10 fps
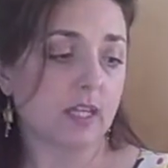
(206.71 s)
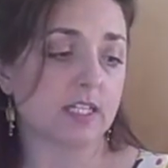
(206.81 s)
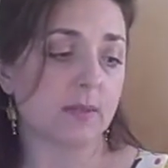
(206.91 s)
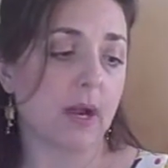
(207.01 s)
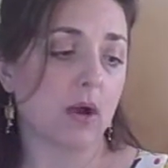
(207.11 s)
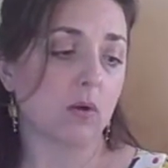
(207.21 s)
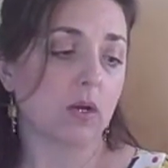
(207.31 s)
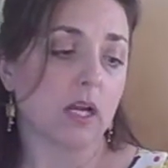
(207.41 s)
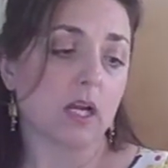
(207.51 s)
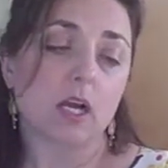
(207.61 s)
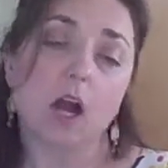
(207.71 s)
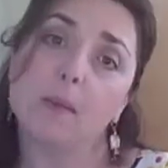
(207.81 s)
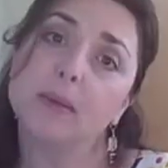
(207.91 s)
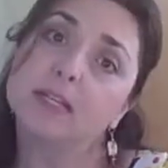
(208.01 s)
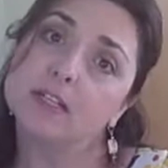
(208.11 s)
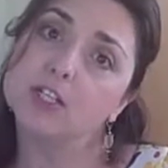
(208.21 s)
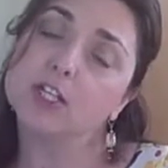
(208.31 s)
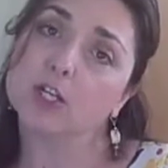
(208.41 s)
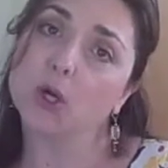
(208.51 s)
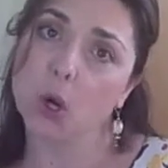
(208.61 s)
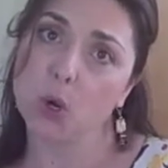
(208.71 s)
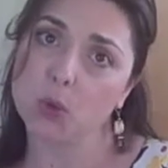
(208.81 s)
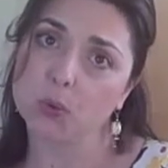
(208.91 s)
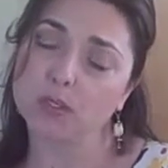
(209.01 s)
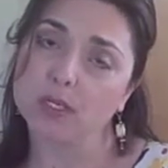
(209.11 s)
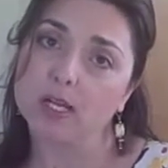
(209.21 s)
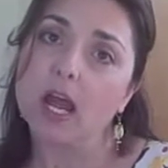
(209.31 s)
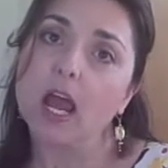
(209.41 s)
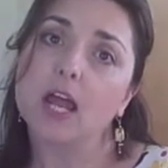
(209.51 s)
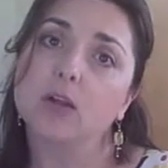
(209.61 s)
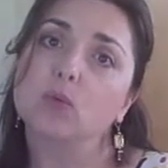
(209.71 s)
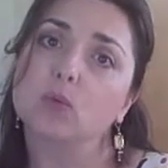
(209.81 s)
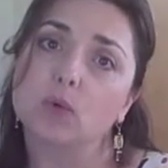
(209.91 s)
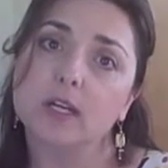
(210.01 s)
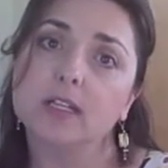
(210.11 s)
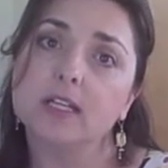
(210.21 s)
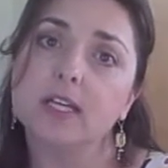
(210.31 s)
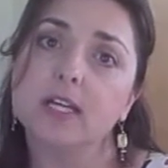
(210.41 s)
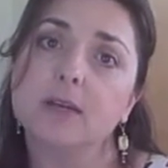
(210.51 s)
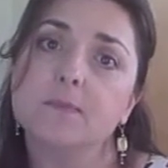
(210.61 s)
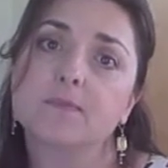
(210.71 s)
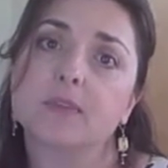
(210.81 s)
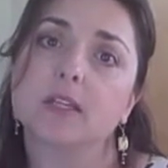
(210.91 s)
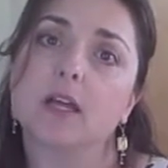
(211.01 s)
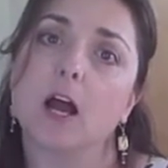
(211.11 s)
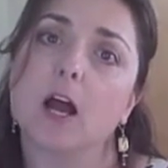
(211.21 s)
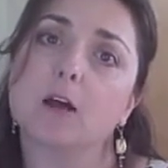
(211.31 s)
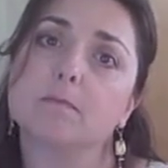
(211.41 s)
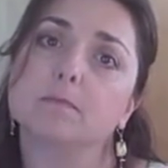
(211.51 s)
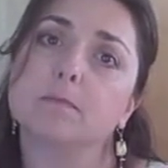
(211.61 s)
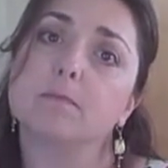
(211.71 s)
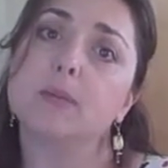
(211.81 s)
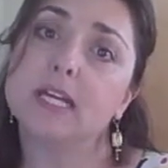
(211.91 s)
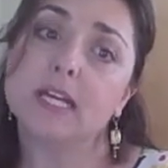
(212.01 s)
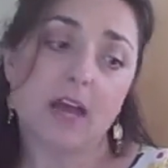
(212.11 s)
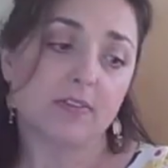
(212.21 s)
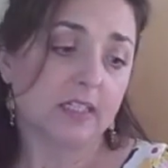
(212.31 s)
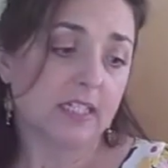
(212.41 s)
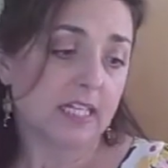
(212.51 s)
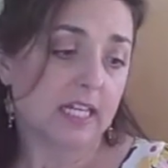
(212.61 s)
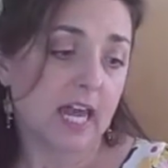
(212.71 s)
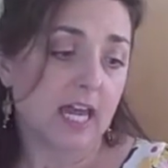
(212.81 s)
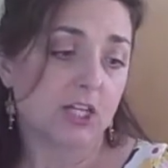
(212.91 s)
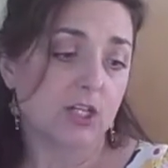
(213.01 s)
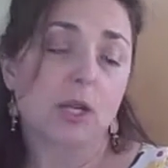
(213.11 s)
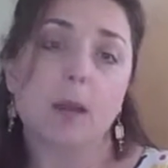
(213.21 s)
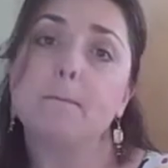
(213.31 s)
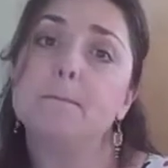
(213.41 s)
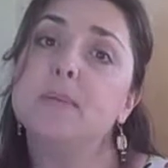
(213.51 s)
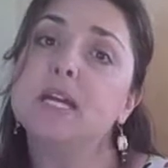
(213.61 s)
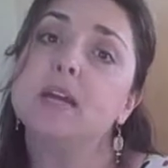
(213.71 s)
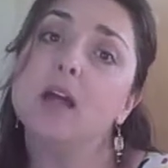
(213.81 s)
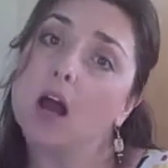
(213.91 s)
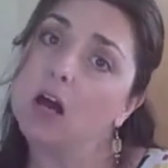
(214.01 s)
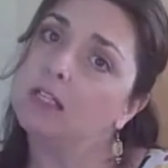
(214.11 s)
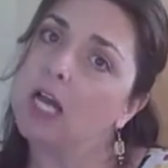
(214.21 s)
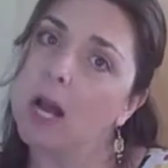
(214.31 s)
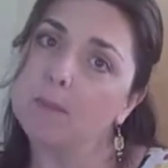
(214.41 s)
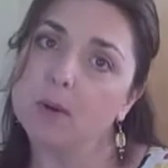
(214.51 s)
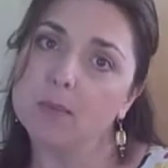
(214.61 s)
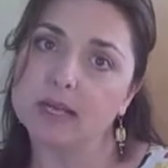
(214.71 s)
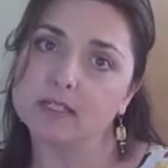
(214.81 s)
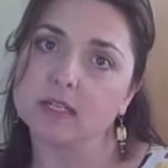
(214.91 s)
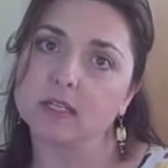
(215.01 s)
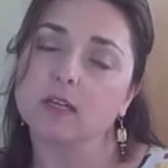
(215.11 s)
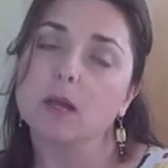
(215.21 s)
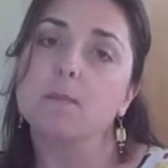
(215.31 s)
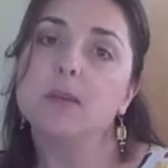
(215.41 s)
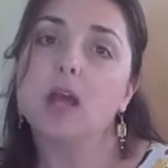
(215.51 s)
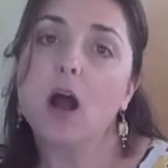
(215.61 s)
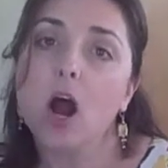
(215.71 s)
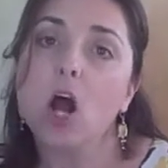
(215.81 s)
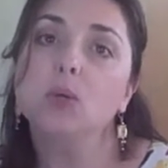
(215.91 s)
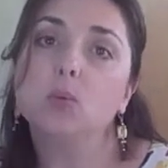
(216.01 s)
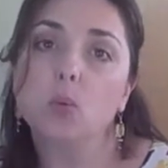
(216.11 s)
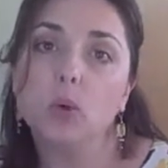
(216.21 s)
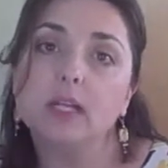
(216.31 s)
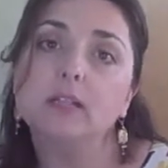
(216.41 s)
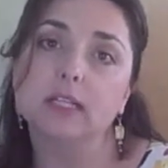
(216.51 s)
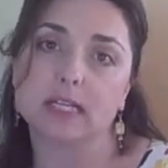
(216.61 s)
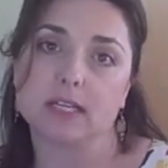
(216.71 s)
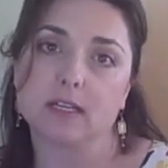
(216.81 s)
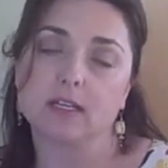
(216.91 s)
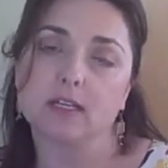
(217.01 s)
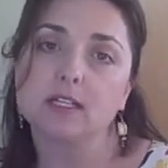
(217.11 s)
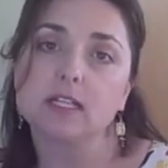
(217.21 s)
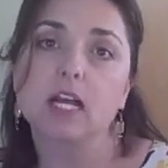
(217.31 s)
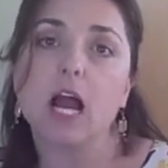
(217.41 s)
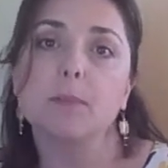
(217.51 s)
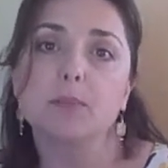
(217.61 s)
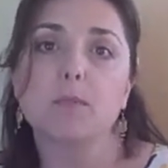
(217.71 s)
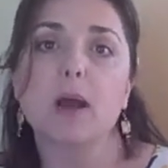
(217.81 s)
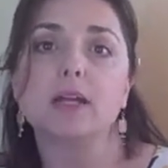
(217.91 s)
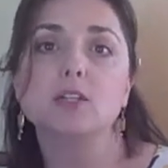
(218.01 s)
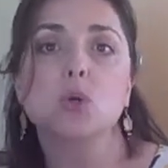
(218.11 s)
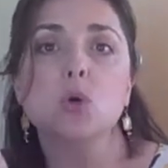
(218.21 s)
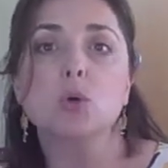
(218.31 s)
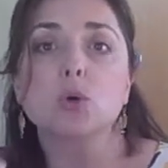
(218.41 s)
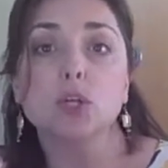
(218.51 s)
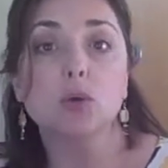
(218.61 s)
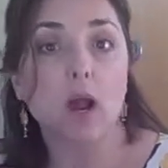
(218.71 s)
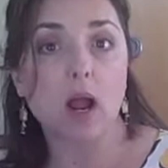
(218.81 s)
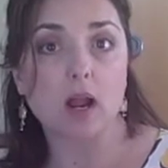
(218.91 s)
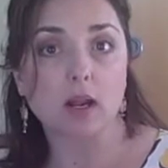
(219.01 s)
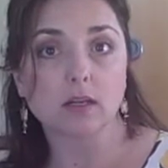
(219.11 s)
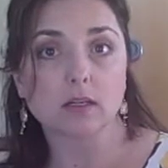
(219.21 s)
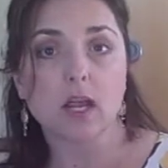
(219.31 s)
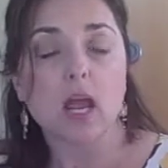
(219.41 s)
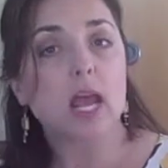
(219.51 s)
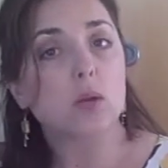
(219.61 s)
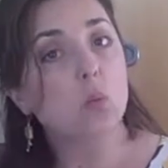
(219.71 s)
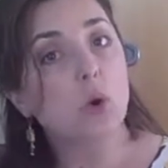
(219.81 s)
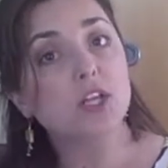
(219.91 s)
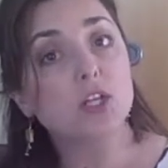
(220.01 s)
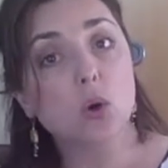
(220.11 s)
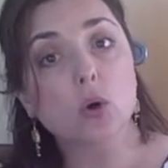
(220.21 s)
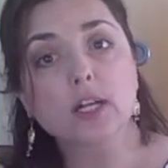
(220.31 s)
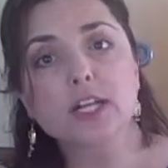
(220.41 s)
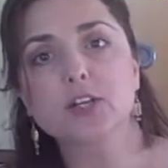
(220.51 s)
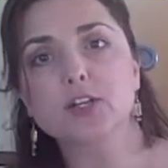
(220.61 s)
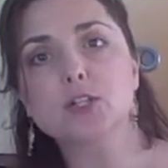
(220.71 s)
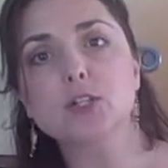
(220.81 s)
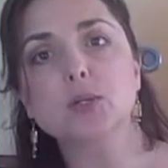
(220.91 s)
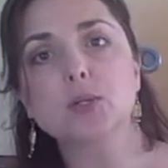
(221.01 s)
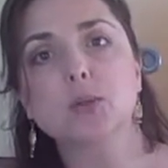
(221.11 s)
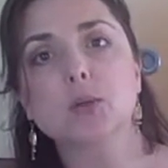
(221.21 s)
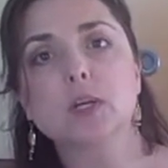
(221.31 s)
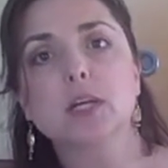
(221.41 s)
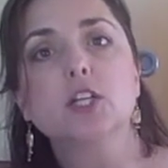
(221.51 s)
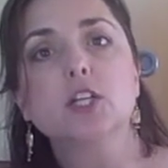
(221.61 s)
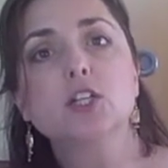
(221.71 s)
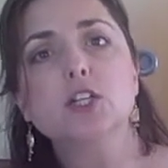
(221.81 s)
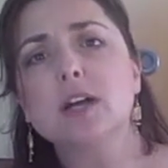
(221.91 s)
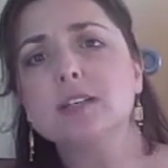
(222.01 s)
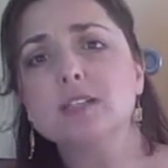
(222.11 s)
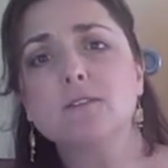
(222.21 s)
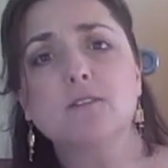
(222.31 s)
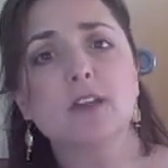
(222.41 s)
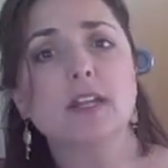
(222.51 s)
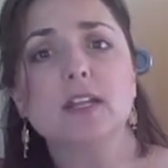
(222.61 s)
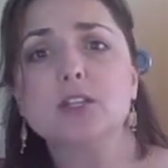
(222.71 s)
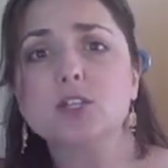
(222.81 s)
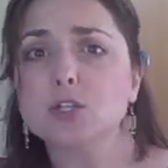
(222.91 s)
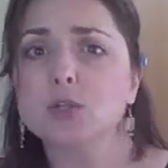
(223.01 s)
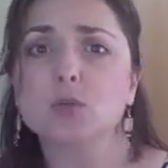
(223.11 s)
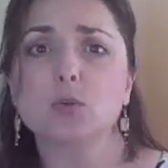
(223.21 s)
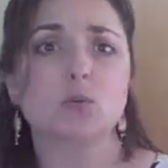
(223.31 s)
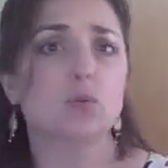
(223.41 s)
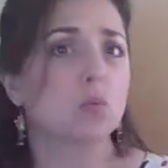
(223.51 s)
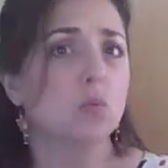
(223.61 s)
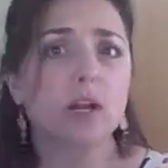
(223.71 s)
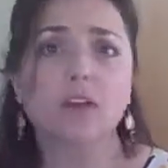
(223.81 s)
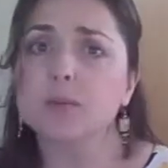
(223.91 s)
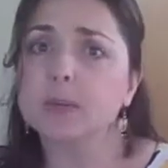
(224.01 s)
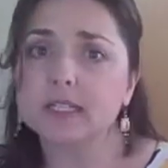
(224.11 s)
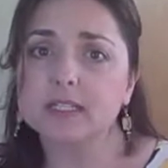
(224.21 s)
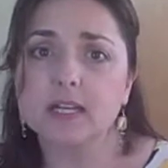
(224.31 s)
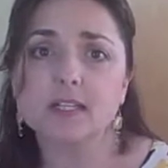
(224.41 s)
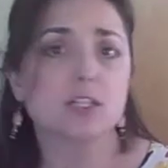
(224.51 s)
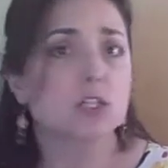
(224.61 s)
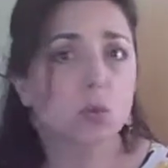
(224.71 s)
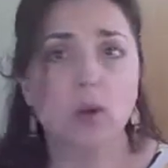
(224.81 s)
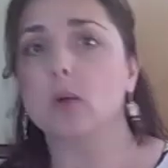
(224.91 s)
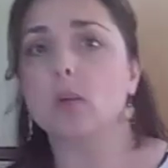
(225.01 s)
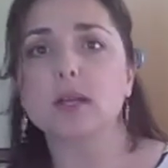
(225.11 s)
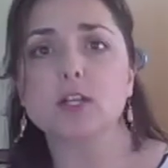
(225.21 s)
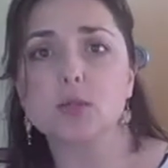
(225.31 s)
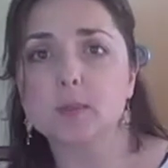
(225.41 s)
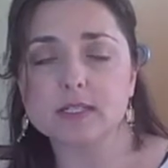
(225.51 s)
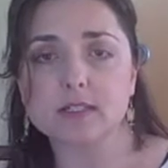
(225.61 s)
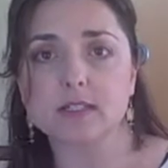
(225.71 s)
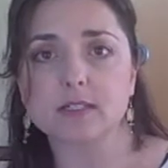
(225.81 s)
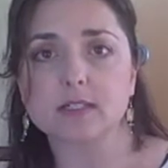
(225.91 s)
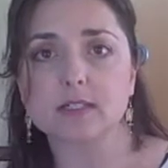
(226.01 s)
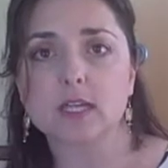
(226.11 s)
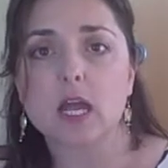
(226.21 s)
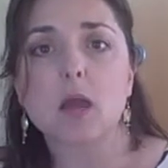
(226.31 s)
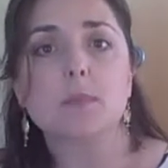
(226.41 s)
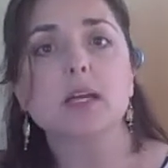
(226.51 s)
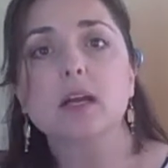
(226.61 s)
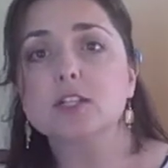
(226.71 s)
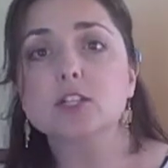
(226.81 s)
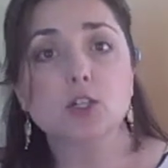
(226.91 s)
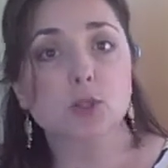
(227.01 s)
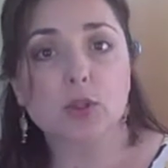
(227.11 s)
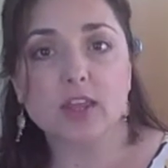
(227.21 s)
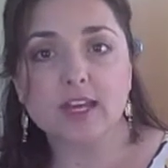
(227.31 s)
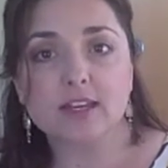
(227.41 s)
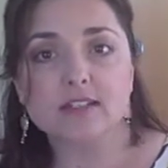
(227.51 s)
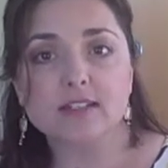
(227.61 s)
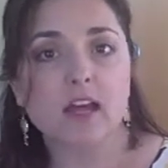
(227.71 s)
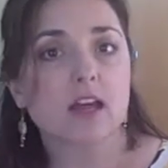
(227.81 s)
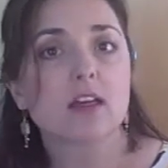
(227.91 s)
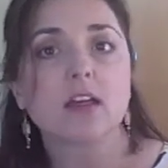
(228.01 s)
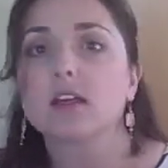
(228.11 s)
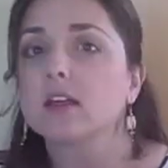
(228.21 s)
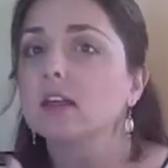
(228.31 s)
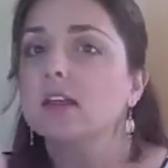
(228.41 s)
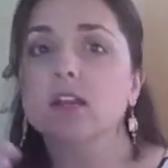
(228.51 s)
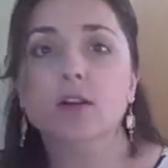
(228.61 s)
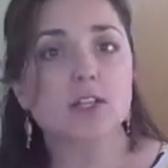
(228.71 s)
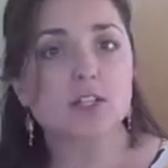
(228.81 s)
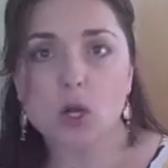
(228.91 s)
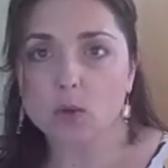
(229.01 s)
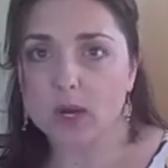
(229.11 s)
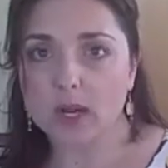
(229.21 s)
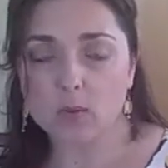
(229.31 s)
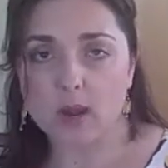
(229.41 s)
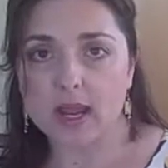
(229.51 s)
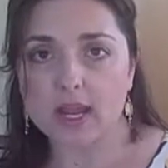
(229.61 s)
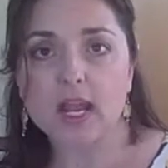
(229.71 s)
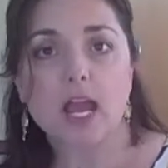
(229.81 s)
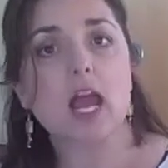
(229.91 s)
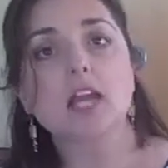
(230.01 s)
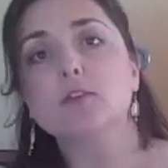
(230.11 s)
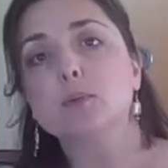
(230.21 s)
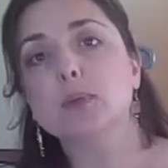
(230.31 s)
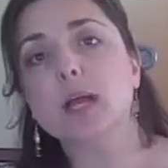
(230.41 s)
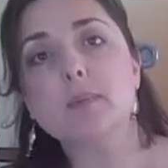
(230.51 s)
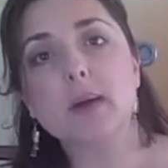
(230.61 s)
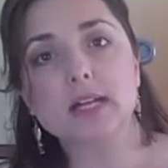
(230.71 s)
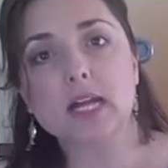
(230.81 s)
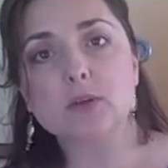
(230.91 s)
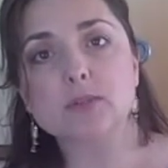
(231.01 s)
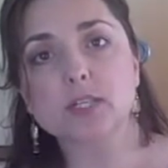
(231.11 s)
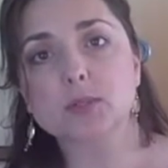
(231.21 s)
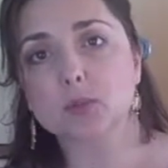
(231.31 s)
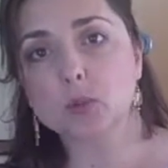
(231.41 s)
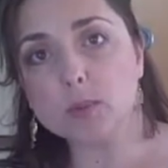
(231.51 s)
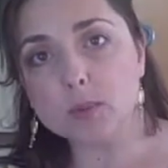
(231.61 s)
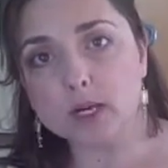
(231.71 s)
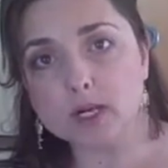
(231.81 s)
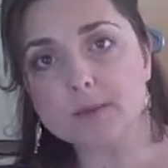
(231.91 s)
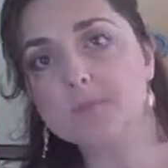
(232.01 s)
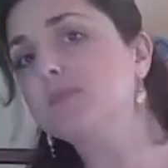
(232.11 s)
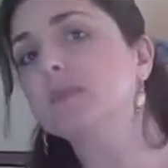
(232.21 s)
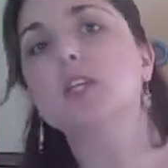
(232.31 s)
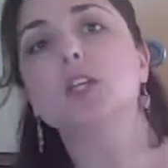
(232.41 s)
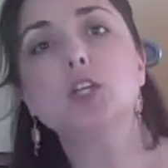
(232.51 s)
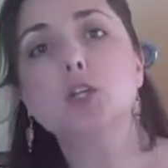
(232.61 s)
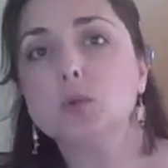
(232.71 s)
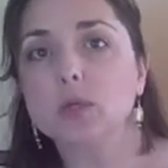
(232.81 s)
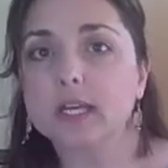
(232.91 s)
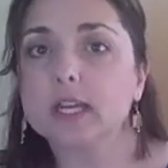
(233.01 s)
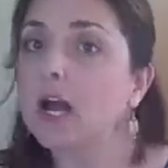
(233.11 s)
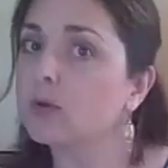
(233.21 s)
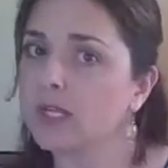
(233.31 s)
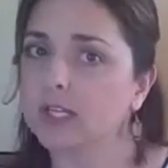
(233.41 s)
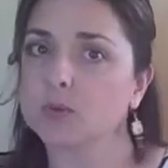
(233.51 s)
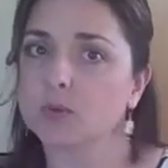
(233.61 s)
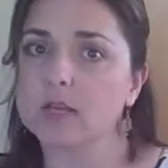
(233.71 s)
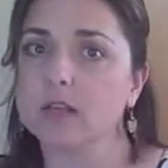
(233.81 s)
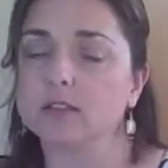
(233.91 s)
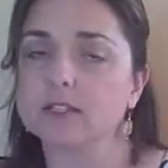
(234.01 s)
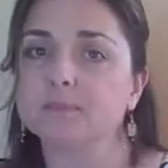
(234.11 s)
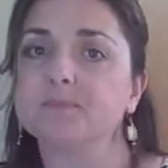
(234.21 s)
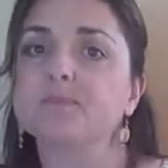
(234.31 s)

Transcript: It's about coming into your own and really being on the leading edge. Be uncompromising. Be unwilling to compromise who you are and what you're here to do just to fit into what everybody says is the right way to do business. Because the truth is, there is no right way, and if you play by an outdated rule book, you will get outdated results.